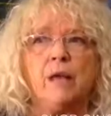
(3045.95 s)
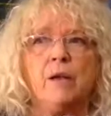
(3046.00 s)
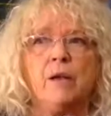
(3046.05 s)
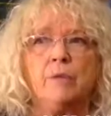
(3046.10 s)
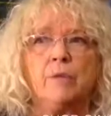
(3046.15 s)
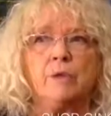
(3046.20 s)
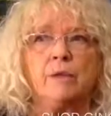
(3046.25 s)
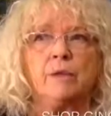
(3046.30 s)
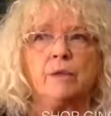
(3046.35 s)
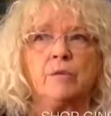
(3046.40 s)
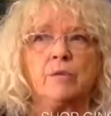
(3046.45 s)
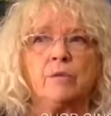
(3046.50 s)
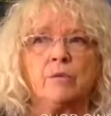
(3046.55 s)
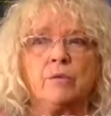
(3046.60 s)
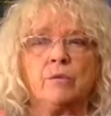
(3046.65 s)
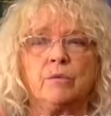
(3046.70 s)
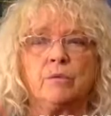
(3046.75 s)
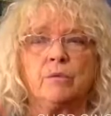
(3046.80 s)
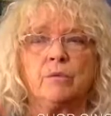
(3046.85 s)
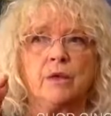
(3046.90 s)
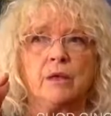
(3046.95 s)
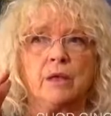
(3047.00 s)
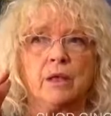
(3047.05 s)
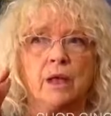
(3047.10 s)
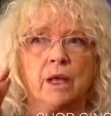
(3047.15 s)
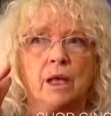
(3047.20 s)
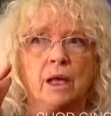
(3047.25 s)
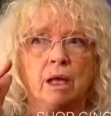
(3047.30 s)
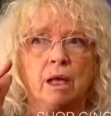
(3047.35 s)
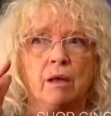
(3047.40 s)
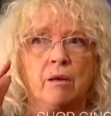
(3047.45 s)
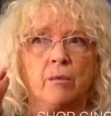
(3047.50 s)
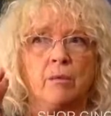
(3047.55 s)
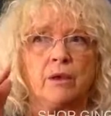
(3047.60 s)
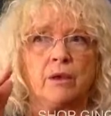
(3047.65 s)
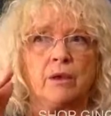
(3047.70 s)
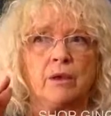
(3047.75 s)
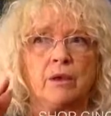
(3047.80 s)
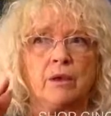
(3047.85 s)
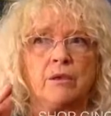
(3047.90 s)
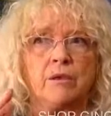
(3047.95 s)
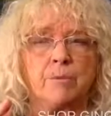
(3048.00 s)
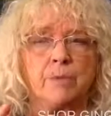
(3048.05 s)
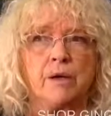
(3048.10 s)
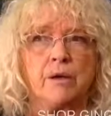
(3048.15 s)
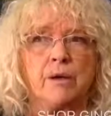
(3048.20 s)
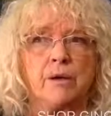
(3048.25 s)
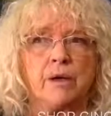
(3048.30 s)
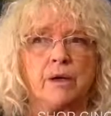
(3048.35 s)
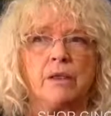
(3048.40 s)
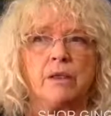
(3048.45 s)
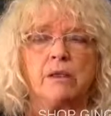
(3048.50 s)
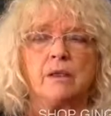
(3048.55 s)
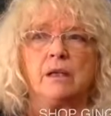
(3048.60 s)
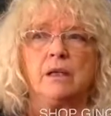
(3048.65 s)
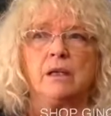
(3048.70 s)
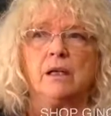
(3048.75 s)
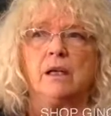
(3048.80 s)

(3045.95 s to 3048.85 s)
principle with with spirit,